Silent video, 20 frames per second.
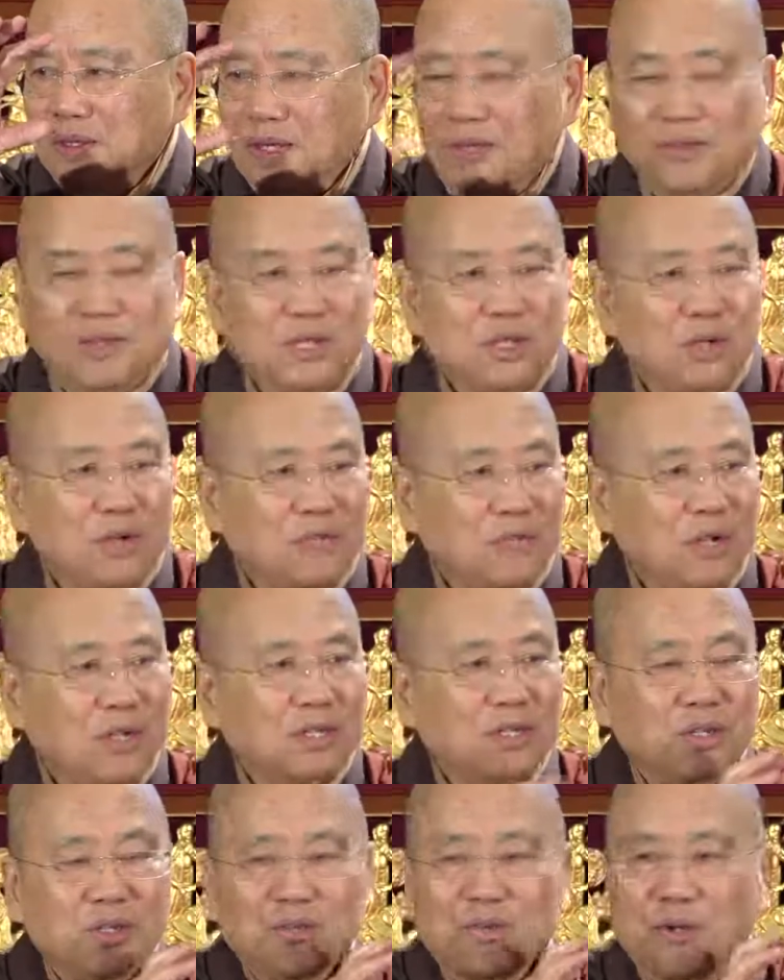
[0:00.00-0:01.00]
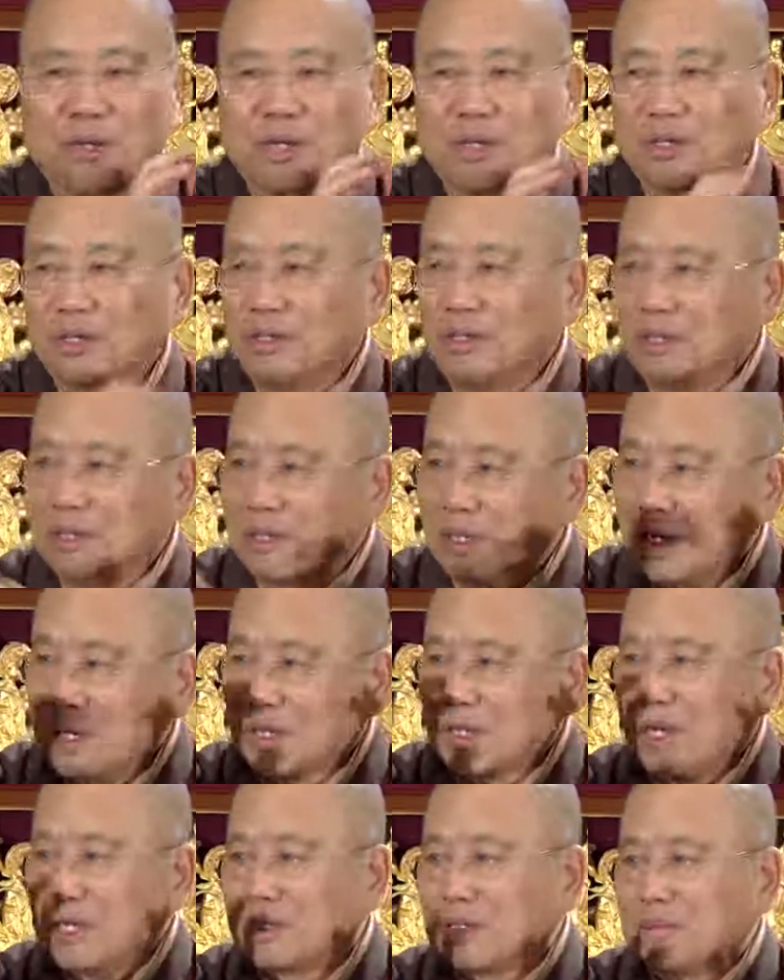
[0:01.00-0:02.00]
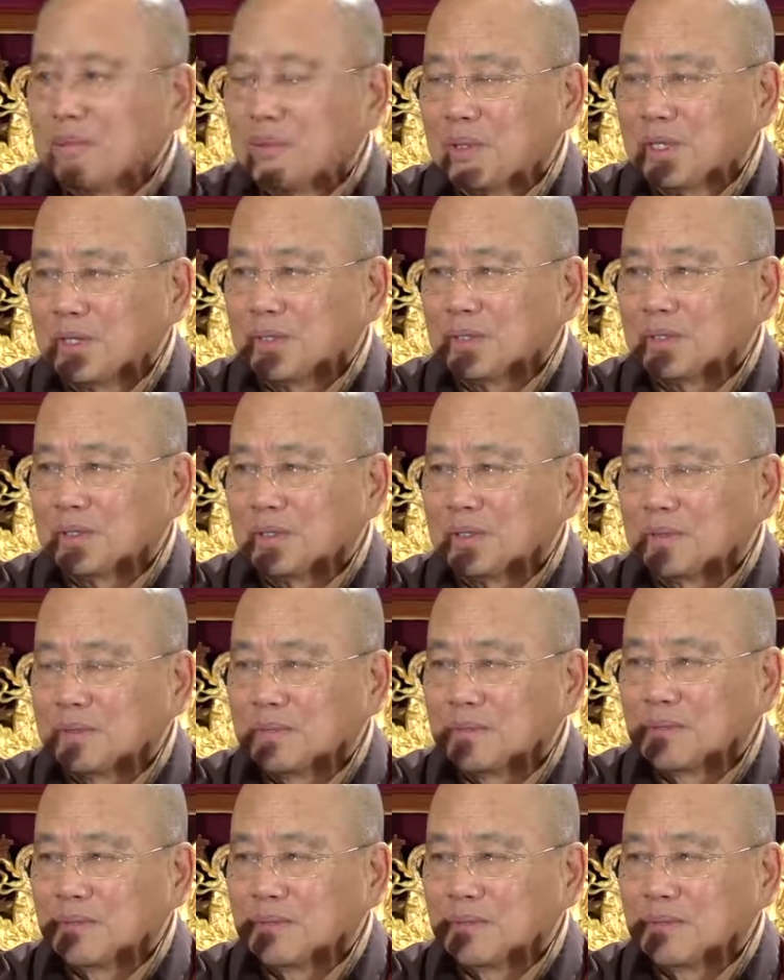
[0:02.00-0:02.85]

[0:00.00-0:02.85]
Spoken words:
and then you have concentration and contemplation.